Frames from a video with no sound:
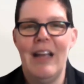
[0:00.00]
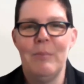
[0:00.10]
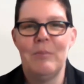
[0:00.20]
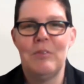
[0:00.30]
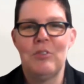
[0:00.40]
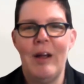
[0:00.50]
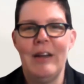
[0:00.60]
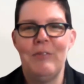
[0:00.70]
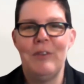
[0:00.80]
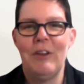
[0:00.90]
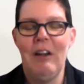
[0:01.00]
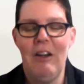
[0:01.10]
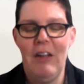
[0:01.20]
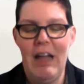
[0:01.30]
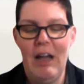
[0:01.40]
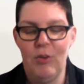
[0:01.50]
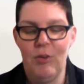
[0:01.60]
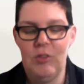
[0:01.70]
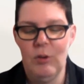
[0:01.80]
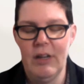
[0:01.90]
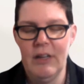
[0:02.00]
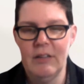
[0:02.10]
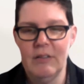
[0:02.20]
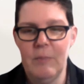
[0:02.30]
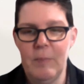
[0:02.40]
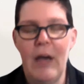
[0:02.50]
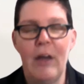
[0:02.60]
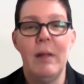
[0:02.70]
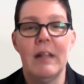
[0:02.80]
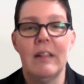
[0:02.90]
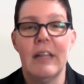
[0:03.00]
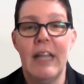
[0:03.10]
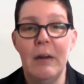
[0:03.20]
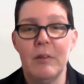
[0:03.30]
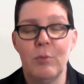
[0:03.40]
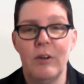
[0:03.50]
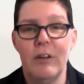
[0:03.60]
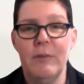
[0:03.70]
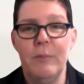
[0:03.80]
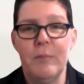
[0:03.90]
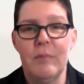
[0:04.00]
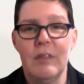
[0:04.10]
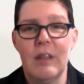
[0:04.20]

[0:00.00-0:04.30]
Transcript: I'm trying to figure out how to make the cannabis one,